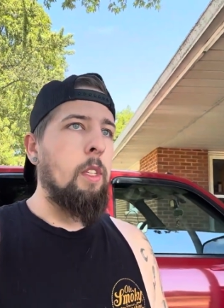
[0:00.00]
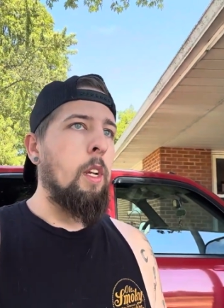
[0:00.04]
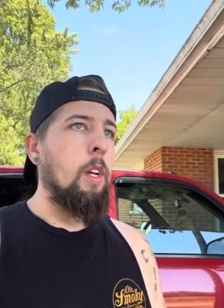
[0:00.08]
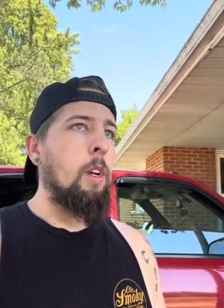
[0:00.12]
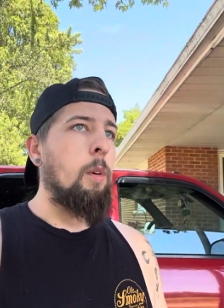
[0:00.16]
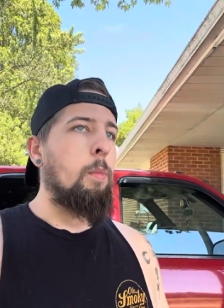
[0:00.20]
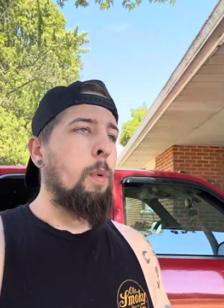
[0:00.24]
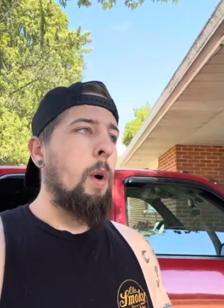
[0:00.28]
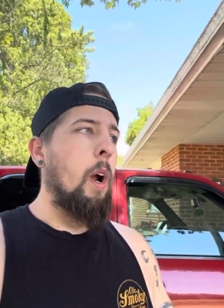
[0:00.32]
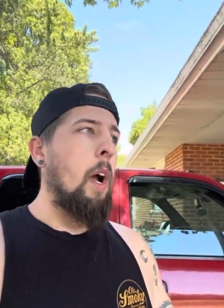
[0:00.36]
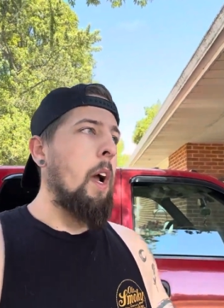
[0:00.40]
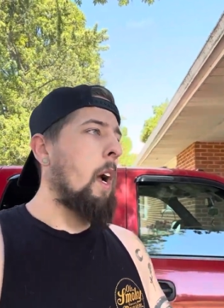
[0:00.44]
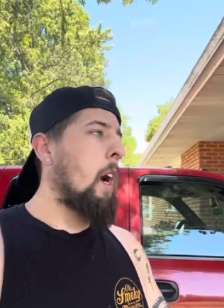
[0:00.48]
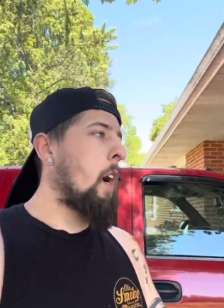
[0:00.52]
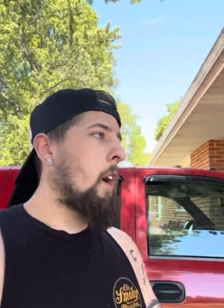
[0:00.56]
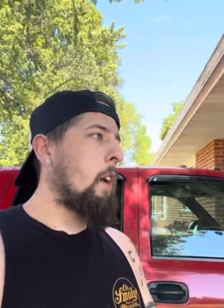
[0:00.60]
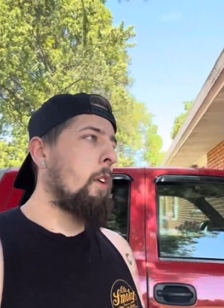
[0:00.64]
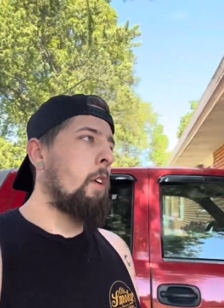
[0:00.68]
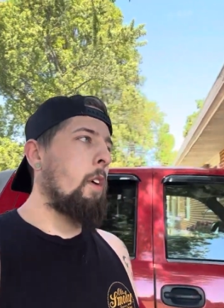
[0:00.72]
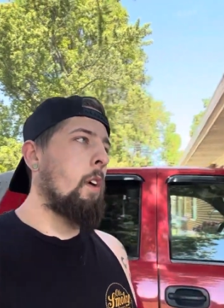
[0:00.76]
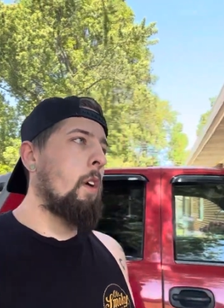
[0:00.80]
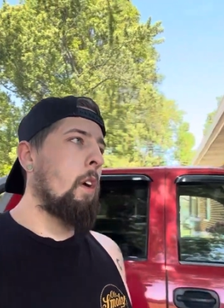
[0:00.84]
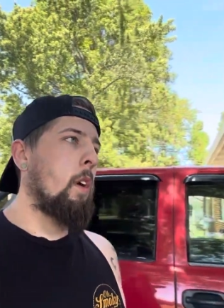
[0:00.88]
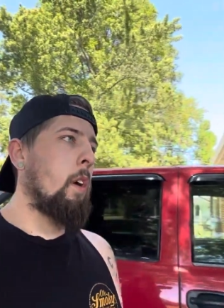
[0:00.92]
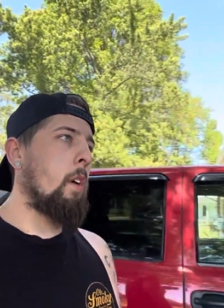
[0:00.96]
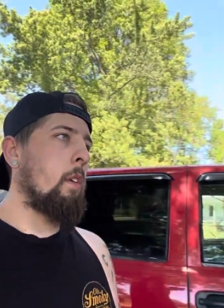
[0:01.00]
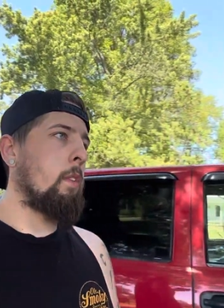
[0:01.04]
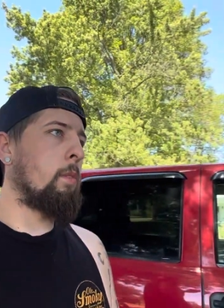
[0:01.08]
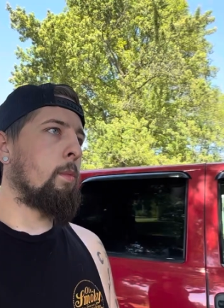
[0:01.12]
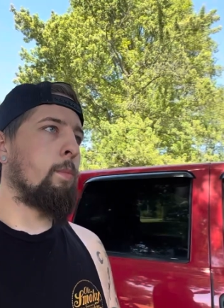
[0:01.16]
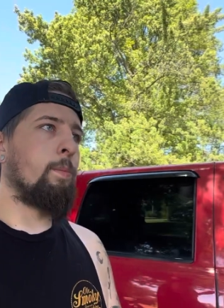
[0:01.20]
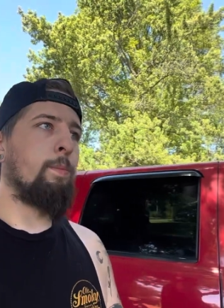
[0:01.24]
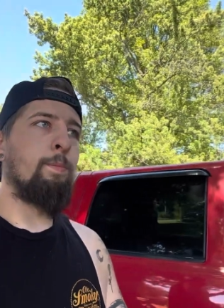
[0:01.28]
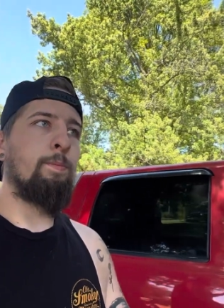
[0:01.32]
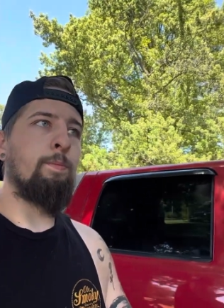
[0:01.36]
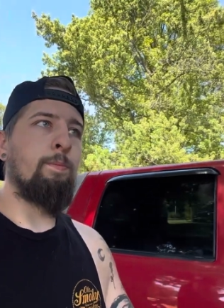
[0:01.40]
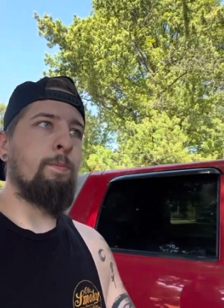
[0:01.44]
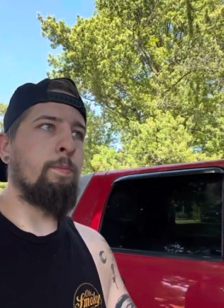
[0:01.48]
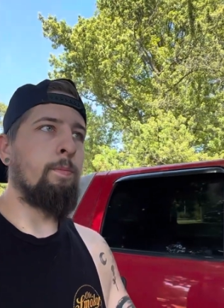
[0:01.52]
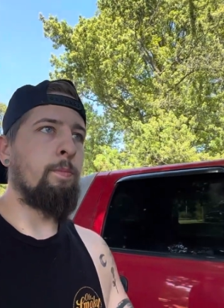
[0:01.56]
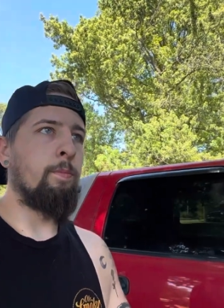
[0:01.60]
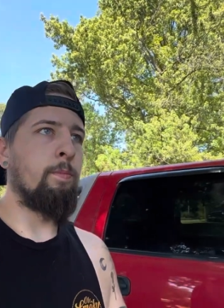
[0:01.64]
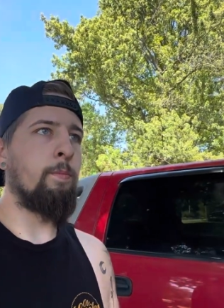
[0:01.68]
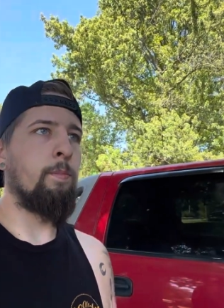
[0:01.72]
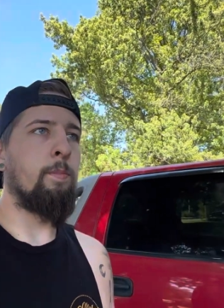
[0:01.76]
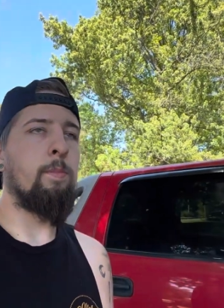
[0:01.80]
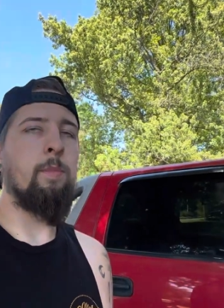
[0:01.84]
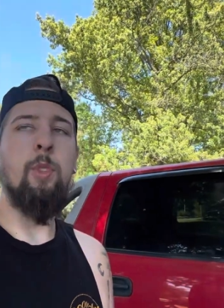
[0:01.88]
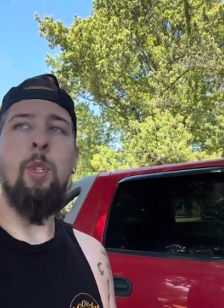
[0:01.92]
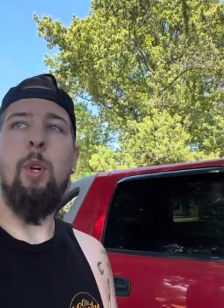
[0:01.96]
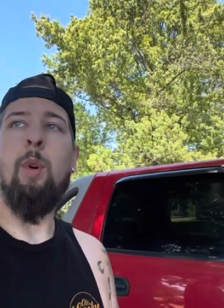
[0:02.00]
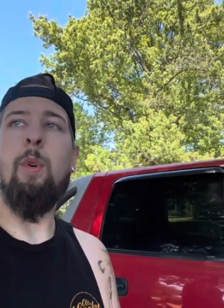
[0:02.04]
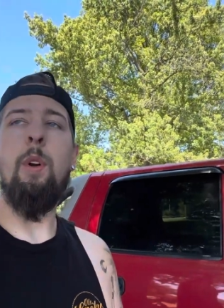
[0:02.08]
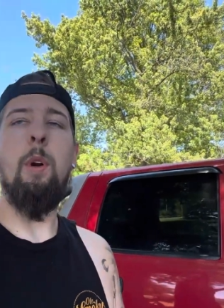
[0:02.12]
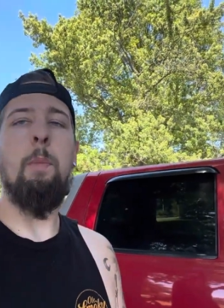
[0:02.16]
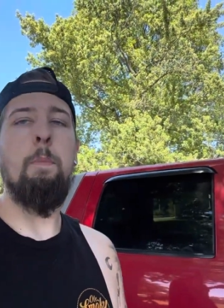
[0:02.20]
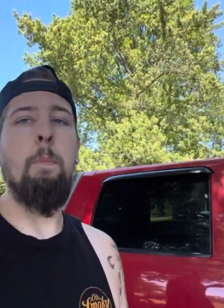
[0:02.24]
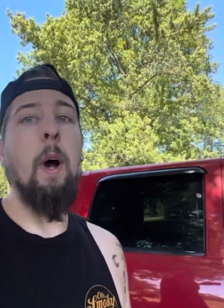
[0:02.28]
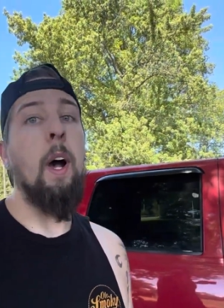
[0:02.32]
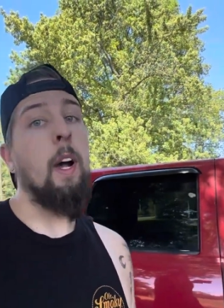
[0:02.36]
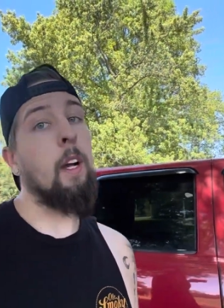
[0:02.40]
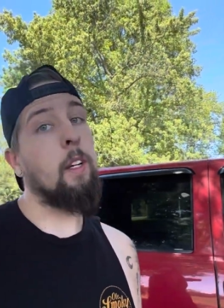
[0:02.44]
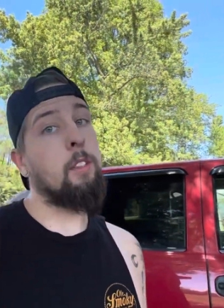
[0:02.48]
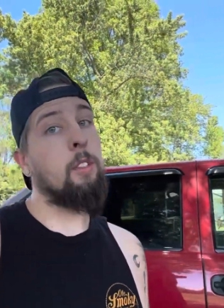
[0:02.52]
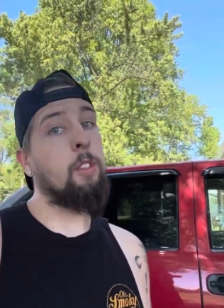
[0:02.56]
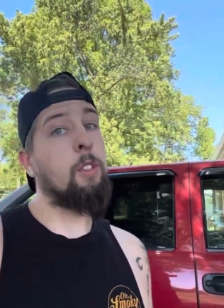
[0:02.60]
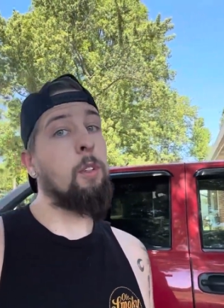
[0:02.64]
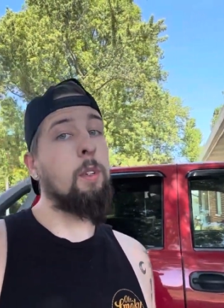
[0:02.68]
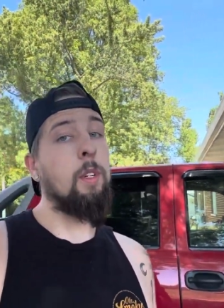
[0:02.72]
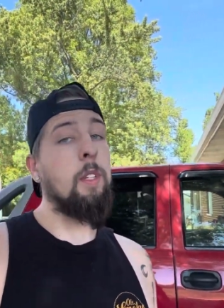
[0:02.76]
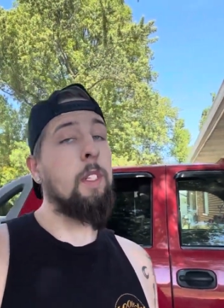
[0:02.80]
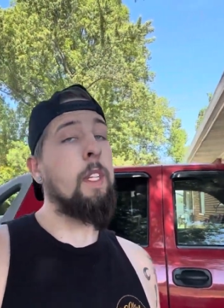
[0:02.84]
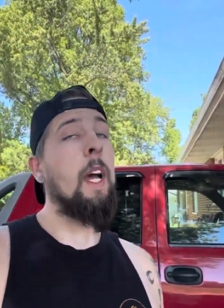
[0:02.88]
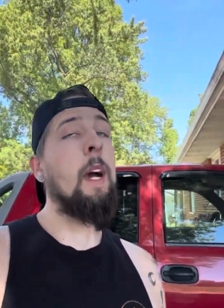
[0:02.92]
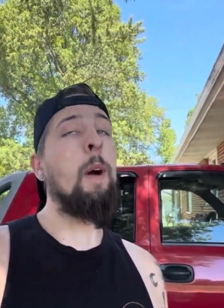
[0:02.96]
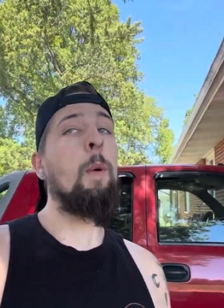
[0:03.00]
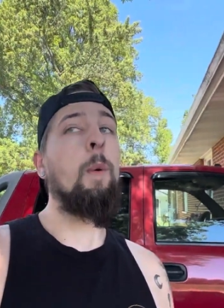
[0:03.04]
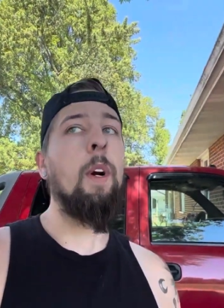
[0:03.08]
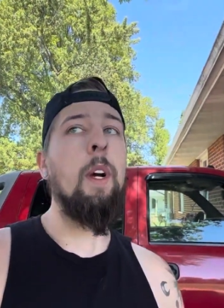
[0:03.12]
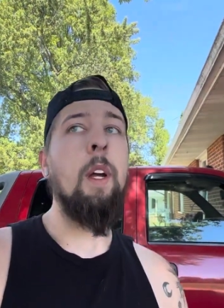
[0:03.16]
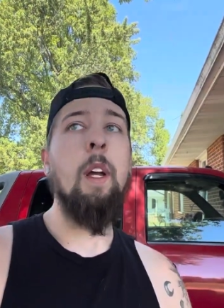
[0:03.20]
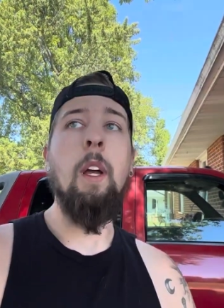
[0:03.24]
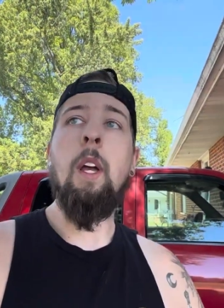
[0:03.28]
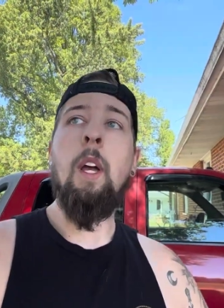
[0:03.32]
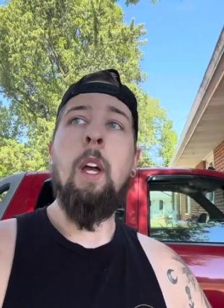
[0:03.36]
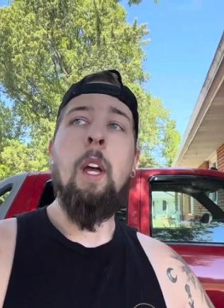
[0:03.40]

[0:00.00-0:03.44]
probably under 200 bucks doing it that way.